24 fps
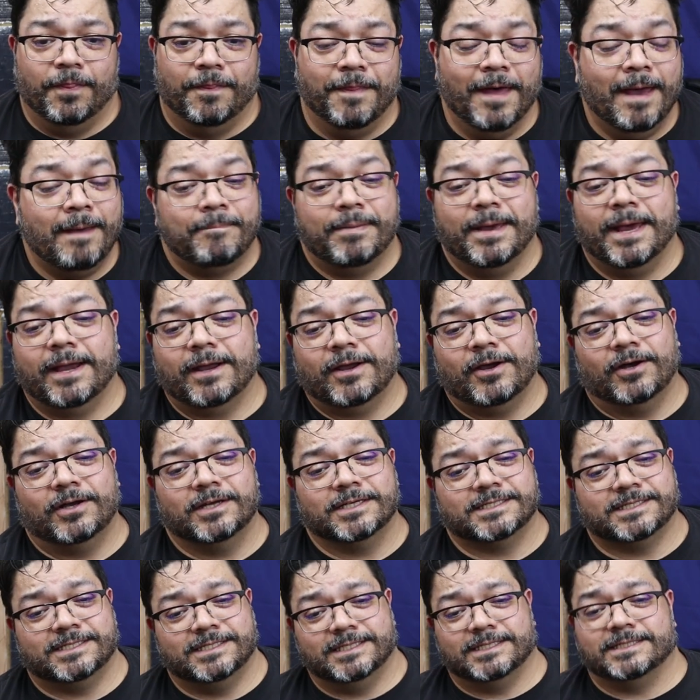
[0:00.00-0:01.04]
That bag
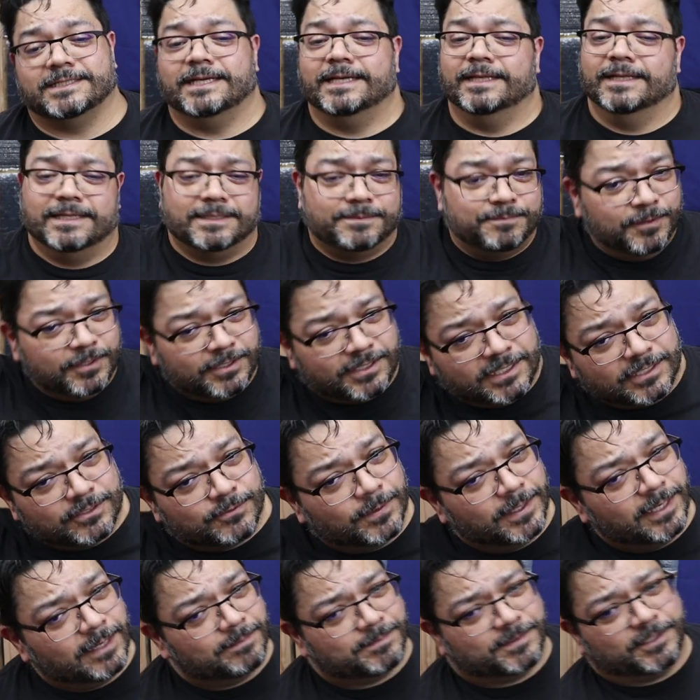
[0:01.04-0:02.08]
cost us, and let's put this
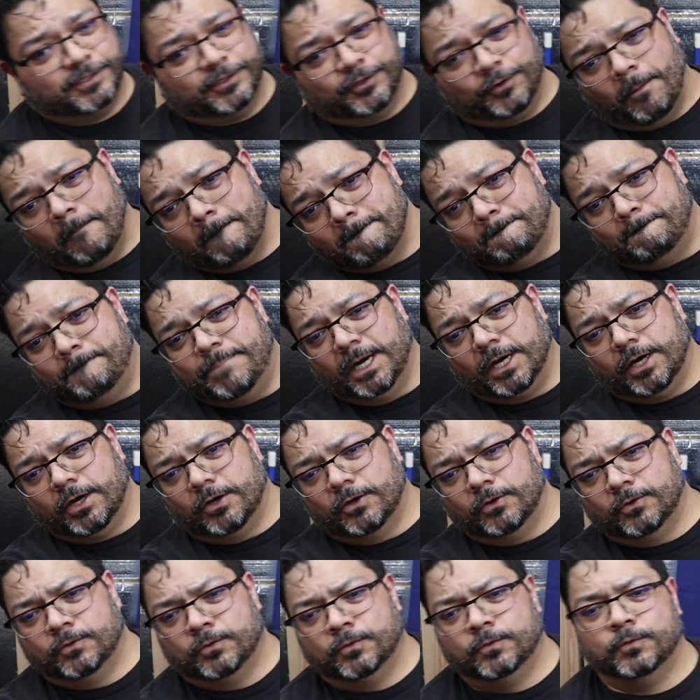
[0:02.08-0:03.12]
one up to,
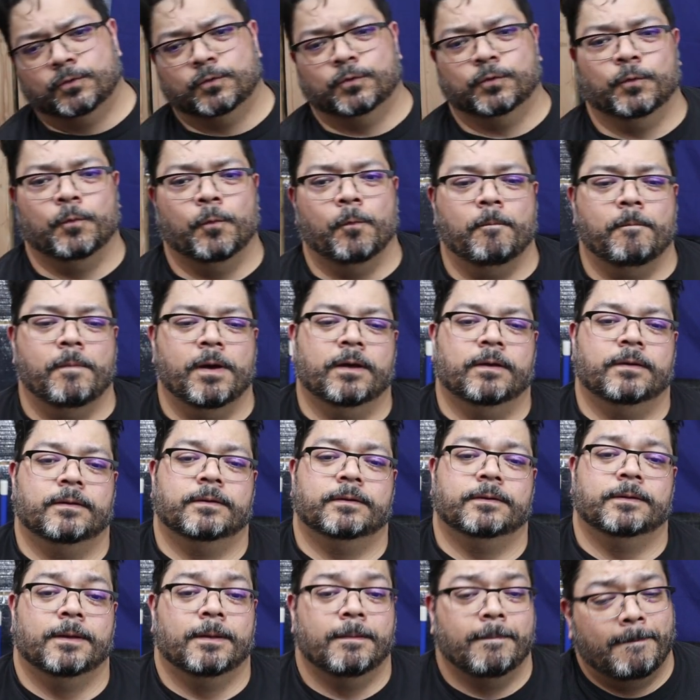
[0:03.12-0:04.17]
boom!
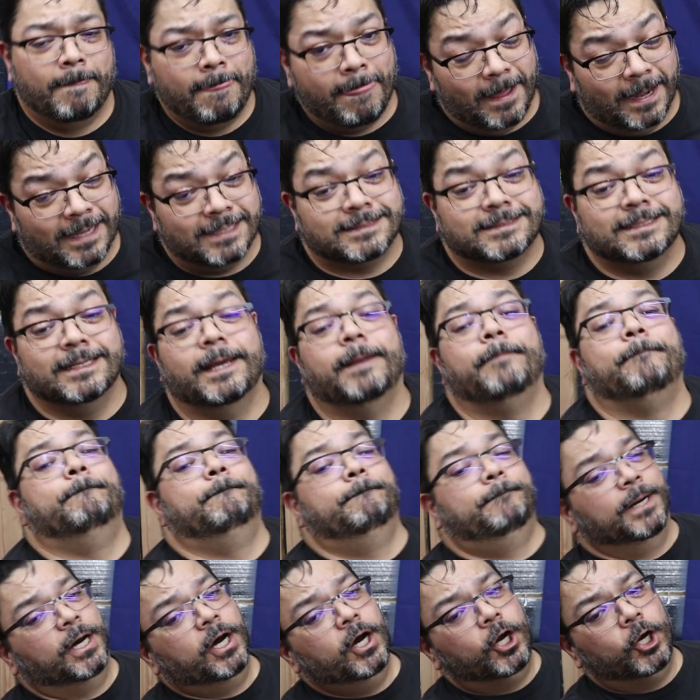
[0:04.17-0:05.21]
I
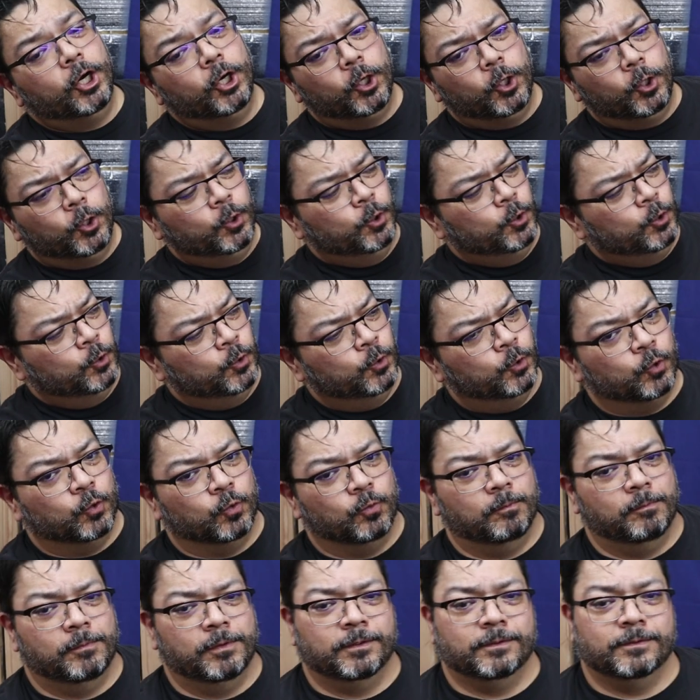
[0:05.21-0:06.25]
said
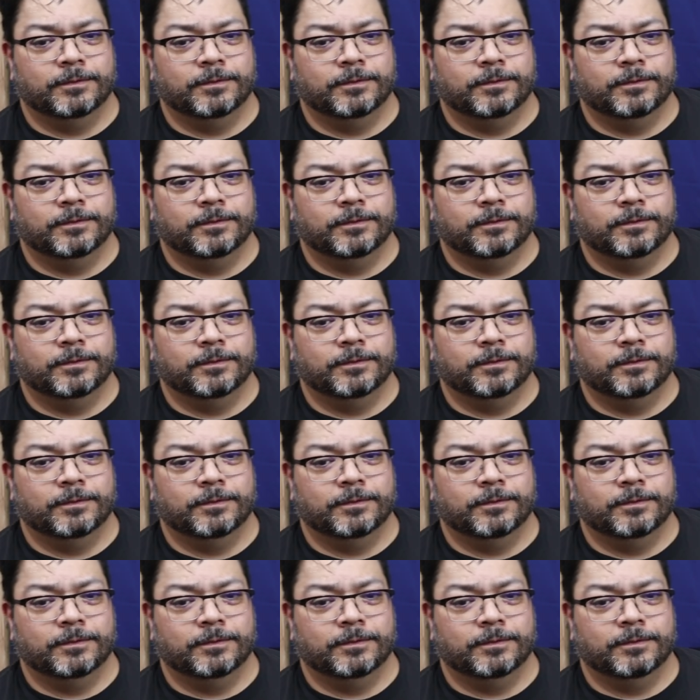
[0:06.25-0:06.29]
boom!